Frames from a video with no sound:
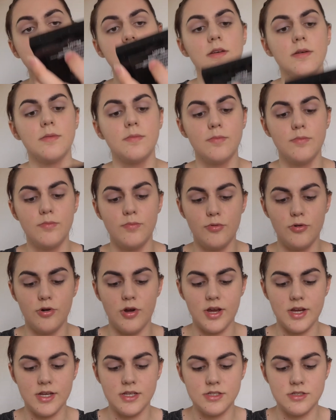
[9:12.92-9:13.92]
the
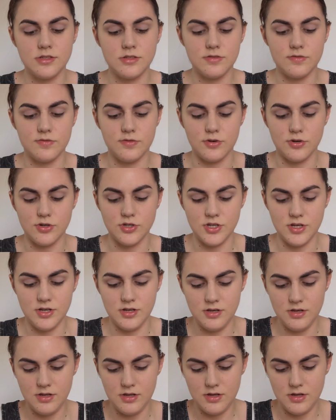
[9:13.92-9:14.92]
bright
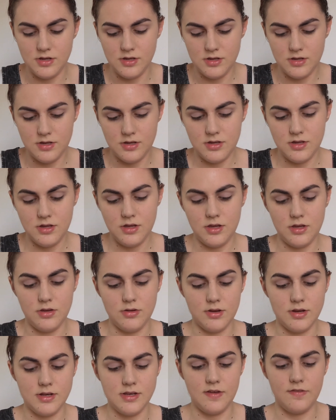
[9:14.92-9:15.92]
version. You
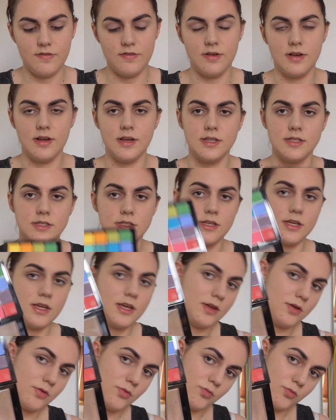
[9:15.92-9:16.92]
can definitely
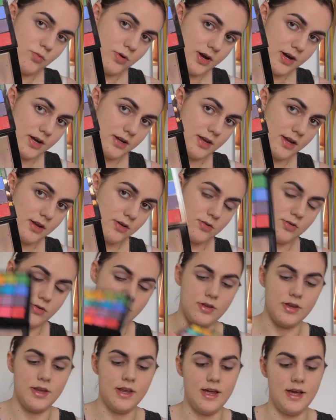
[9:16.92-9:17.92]
see why they
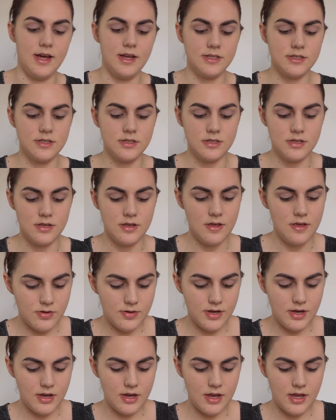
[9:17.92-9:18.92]
call it that.
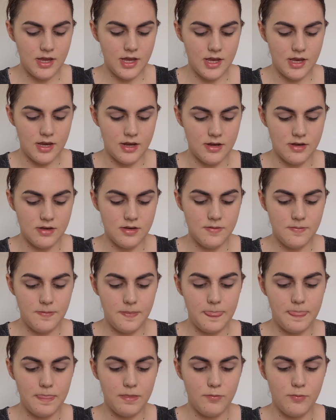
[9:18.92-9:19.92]
Going in
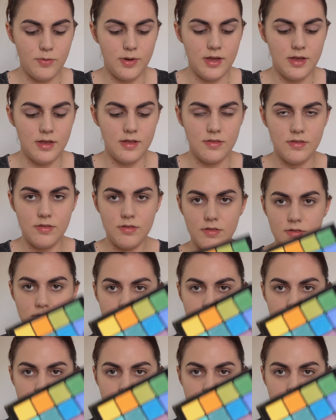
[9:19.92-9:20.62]
with